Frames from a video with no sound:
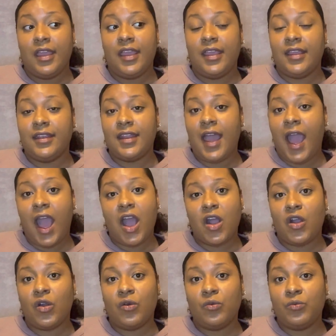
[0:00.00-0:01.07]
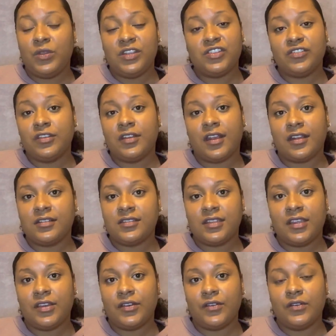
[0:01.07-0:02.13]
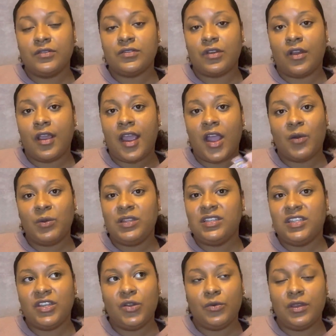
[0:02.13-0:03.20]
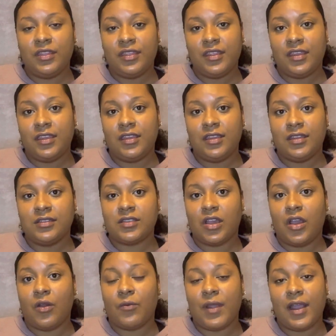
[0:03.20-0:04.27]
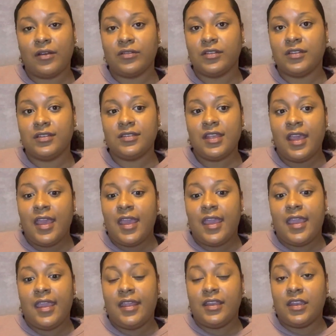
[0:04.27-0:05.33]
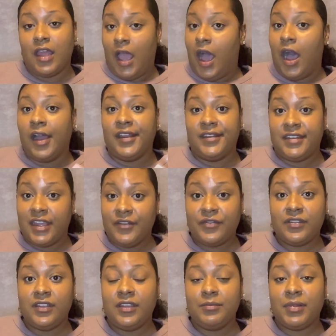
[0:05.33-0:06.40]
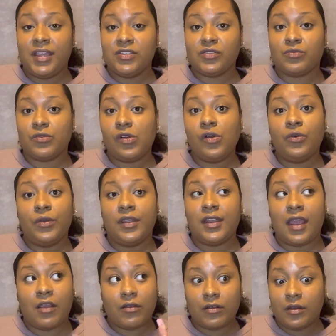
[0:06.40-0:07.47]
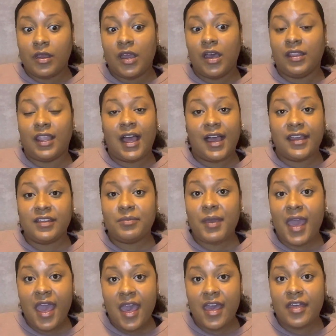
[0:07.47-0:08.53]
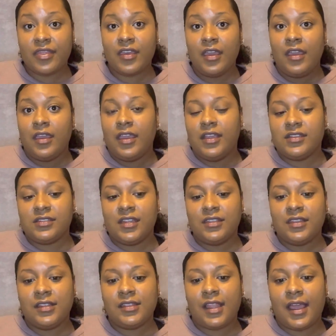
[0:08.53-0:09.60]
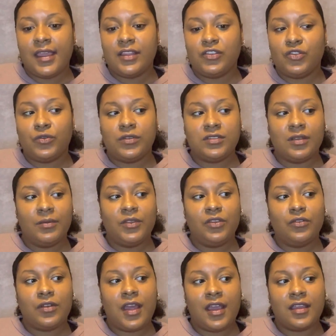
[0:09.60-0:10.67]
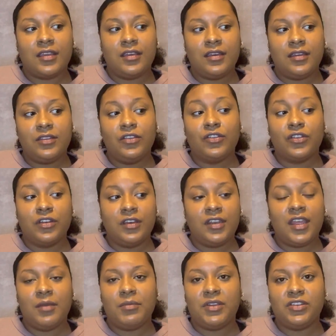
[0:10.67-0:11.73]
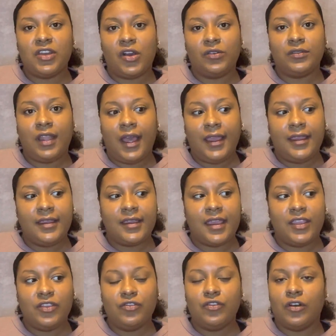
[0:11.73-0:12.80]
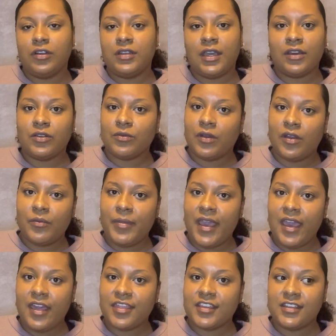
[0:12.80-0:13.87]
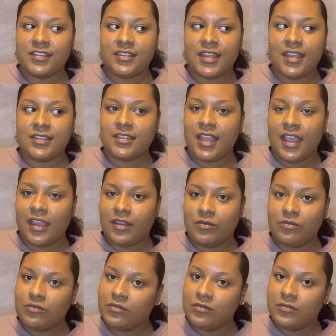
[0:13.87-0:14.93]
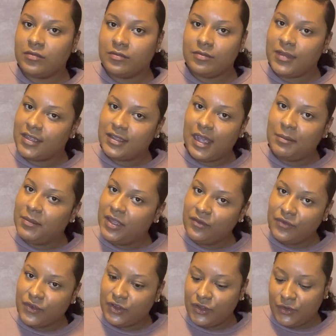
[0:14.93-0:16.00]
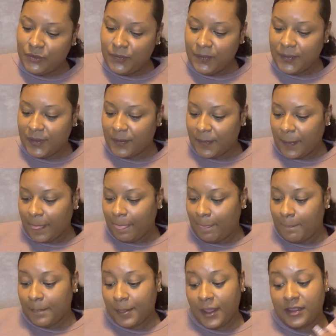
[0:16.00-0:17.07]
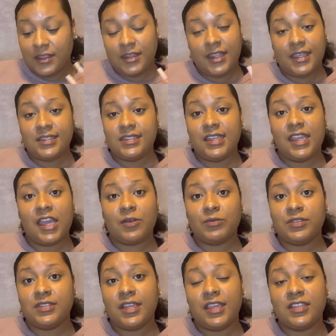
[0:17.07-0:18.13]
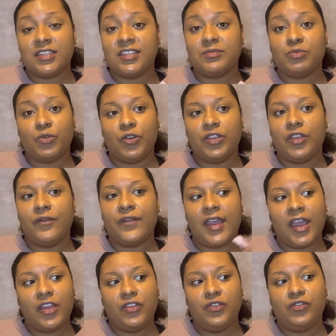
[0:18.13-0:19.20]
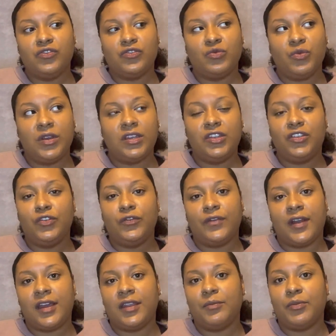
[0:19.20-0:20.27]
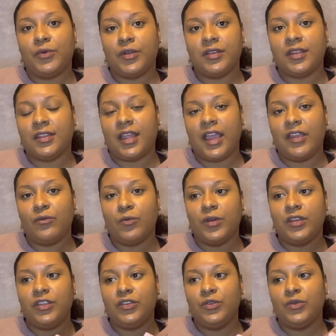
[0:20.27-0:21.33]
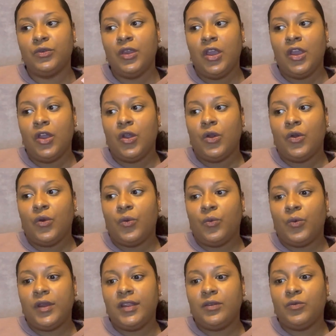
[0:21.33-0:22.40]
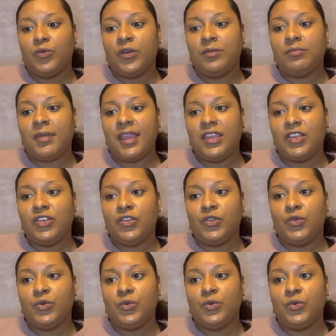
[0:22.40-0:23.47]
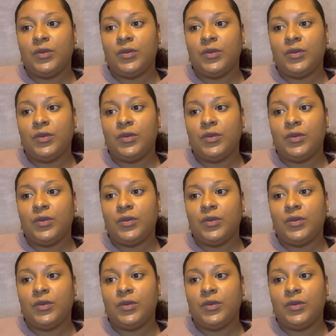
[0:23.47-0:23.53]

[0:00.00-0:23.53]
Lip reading: in how we treat ourselves or how we deal with things around us. And it definitely plays a role in our aligned path. It's nothing like doing something you're good at but don't like, and you're going down the wrong path, because that's not meant for you. The next thing I would say is explore your values. What do you find important in life? What would make you